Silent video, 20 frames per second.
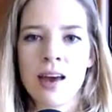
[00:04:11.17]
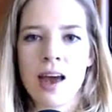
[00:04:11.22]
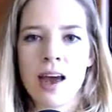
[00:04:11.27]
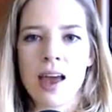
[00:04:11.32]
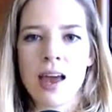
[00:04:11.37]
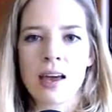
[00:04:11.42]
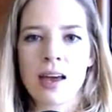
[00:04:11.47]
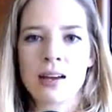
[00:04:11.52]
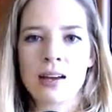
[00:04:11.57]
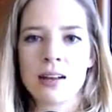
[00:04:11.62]

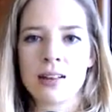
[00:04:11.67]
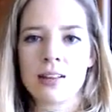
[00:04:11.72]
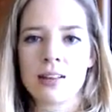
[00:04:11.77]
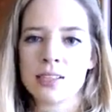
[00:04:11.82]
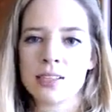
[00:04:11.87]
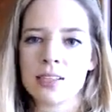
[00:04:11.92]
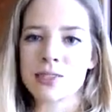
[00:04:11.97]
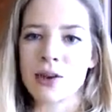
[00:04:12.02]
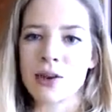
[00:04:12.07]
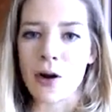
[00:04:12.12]
And
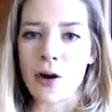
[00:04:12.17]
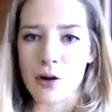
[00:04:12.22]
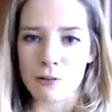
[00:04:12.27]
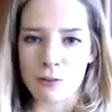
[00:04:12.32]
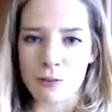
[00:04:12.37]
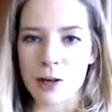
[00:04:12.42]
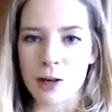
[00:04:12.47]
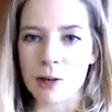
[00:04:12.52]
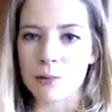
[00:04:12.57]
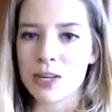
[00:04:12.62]
this is our
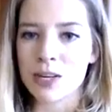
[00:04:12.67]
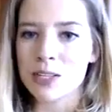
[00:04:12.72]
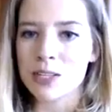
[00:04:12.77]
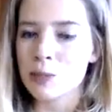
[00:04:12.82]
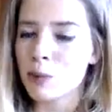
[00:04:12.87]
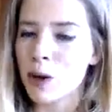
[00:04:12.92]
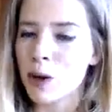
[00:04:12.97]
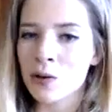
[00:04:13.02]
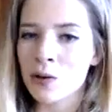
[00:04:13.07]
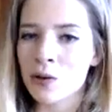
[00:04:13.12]
family's
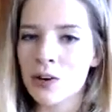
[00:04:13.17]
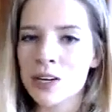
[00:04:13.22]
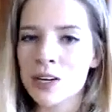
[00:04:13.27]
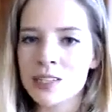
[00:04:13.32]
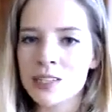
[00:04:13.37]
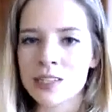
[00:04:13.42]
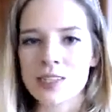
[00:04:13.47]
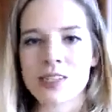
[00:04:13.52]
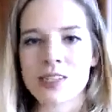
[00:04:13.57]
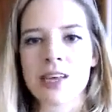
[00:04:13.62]
boundaries.
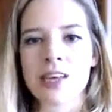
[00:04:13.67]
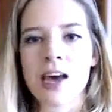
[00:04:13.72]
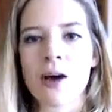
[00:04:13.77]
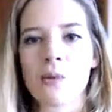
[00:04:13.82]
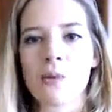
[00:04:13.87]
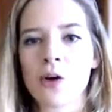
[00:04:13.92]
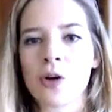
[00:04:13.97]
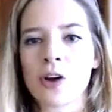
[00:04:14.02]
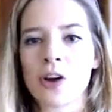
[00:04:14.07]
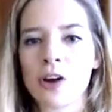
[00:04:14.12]
This is how
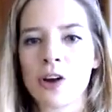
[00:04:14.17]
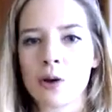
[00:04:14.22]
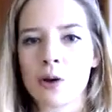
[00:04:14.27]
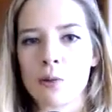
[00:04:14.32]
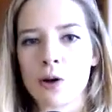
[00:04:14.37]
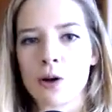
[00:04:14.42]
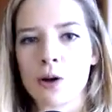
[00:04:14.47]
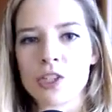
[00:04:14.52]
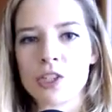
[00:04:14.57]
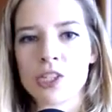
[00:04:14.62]
we're going to
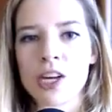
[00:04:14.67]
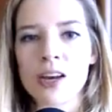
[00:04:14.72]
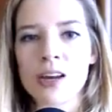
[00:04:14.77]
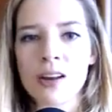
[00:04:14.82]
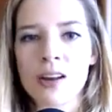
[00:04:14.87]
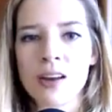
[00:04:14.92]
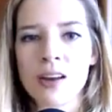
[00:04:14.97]
approach it.